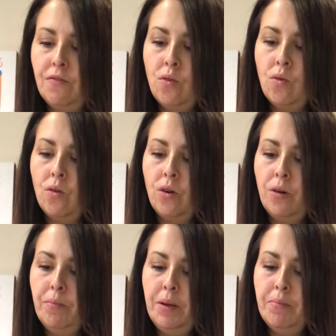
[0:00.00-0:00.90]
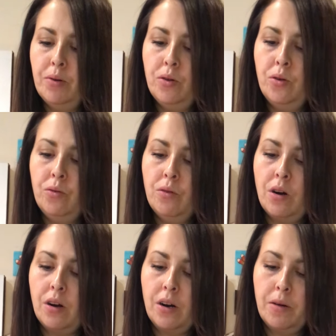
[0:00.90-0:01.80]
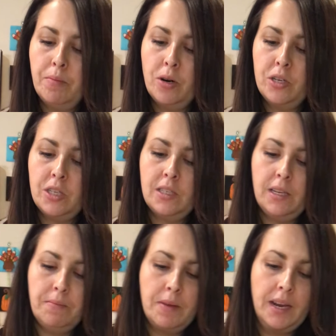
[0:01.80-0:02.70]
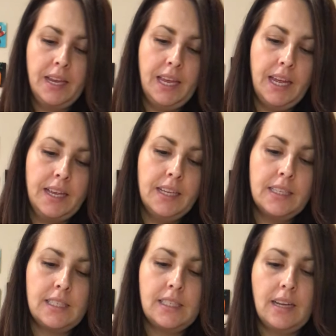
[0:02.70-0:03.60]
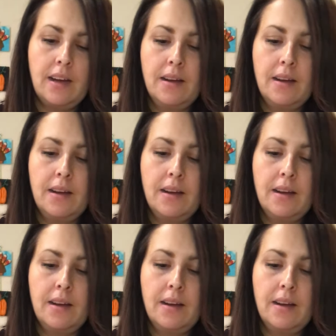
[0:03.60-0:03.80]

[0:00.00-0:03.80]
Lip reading: for people who are purchasing my kits.